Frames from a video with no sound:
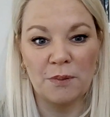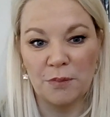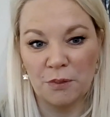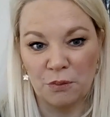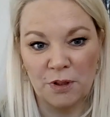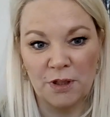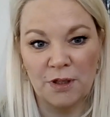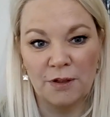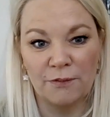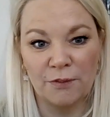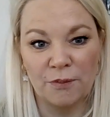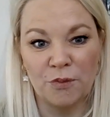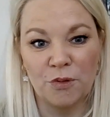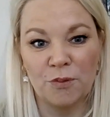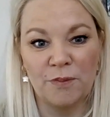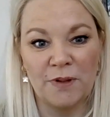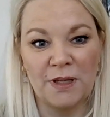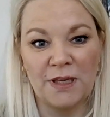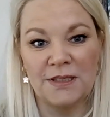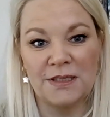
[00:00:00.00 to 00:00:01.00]
might be working from
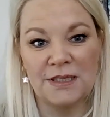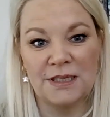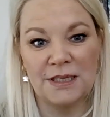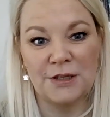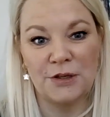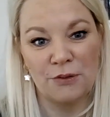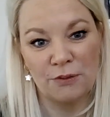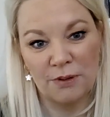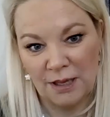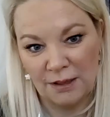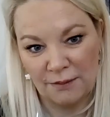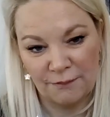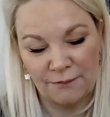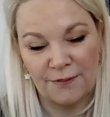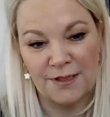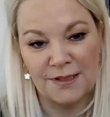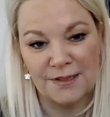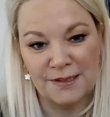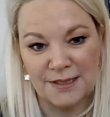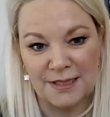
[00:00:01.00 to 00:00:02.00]
home that day, and you can't
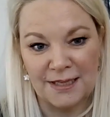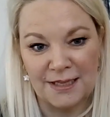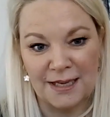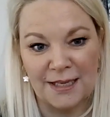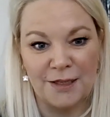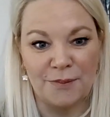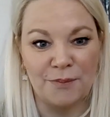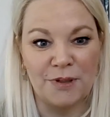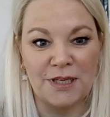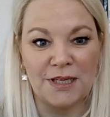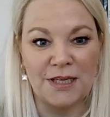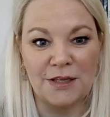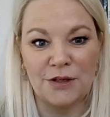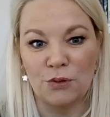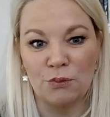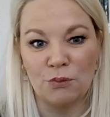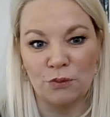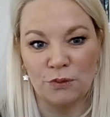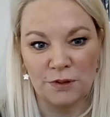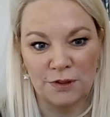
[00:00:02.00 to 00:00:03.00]
face seeing anybody,
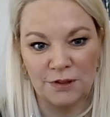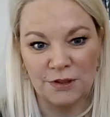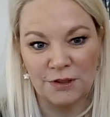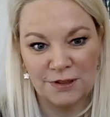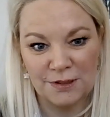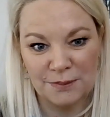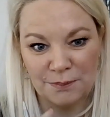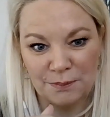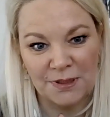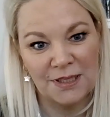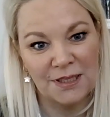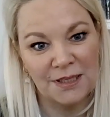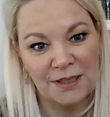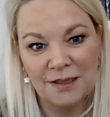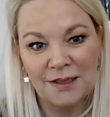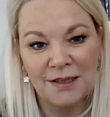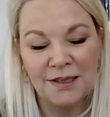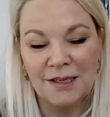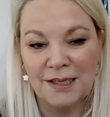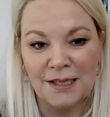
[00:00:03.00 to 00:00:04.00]
and you want to just be
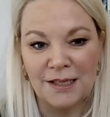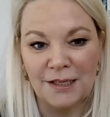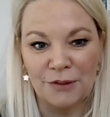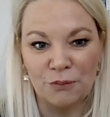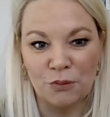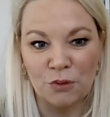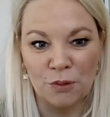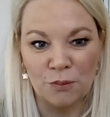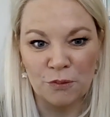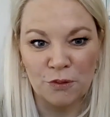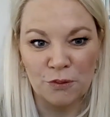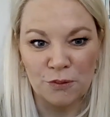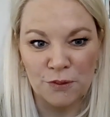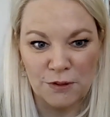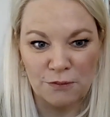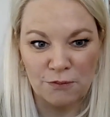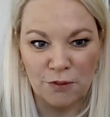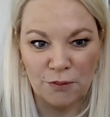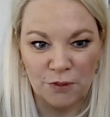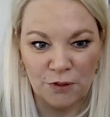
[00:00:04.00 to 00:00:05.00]
in a warm,
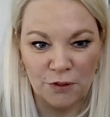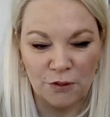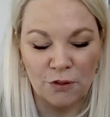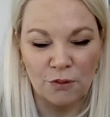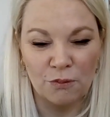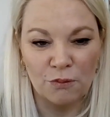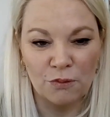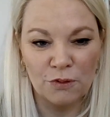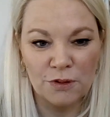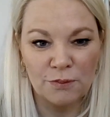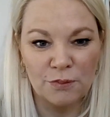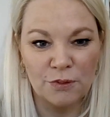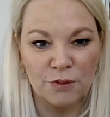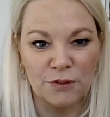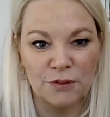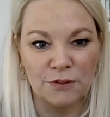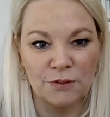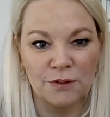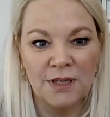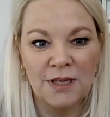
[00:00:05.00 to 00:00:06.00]
cozy room with a hot water
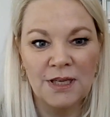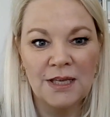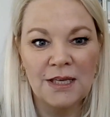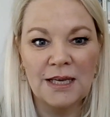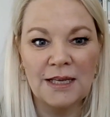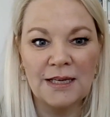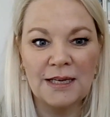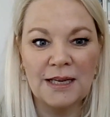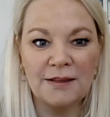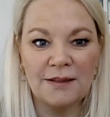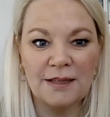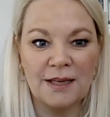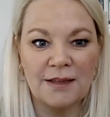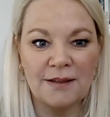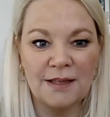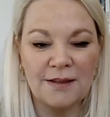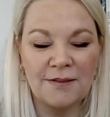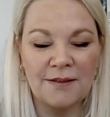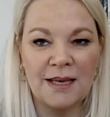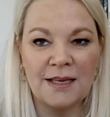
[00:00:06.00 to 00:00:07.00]
bottle. And I
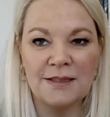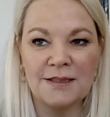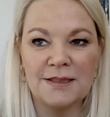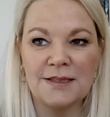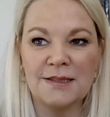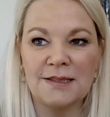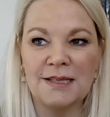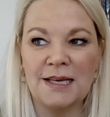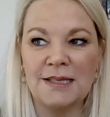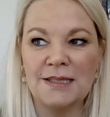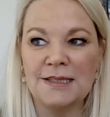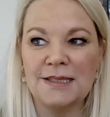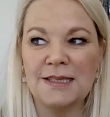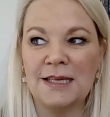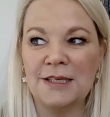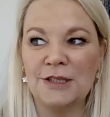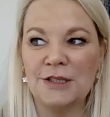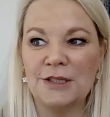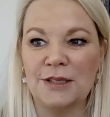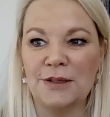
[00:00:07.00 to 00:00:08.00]
think that's
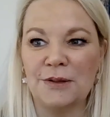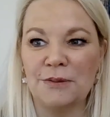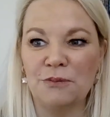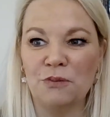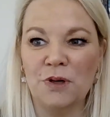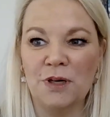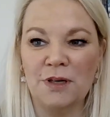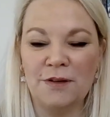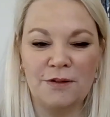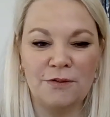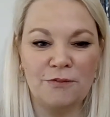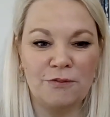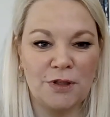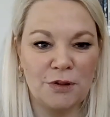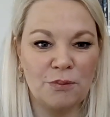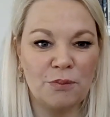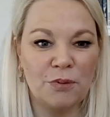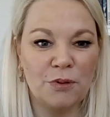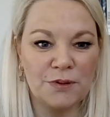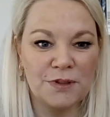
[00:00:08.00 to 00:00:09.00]
actually one of the
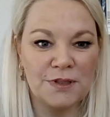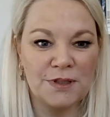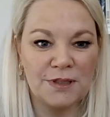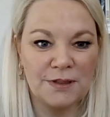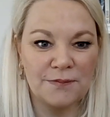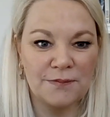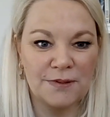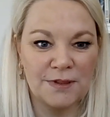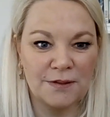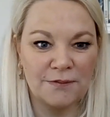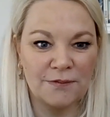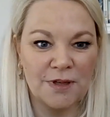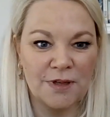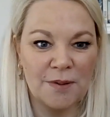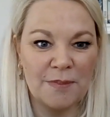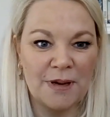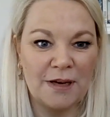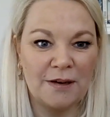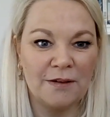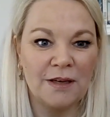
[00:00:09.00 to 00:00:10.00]
real positives that have
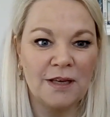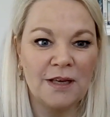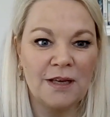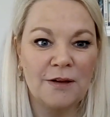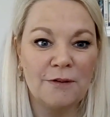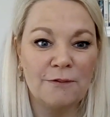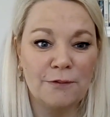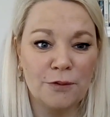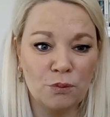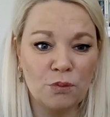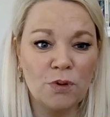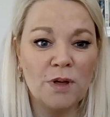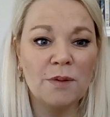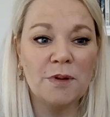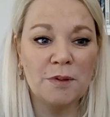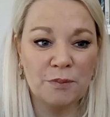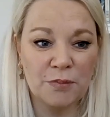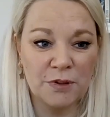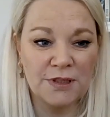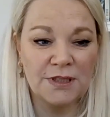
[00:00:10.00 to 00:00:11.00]
come out for
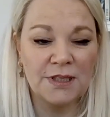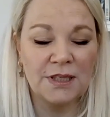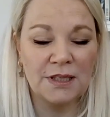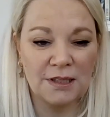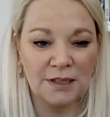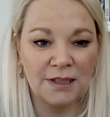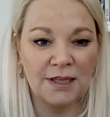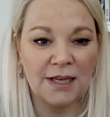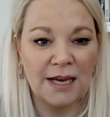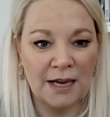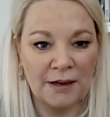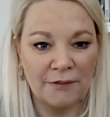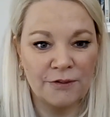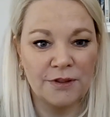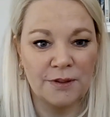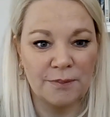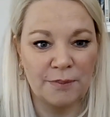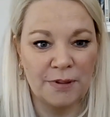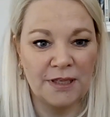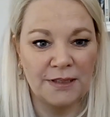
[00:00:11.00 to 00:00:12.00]
women, particularly
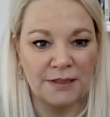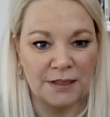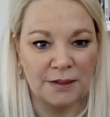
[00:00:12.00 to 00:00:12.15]
after the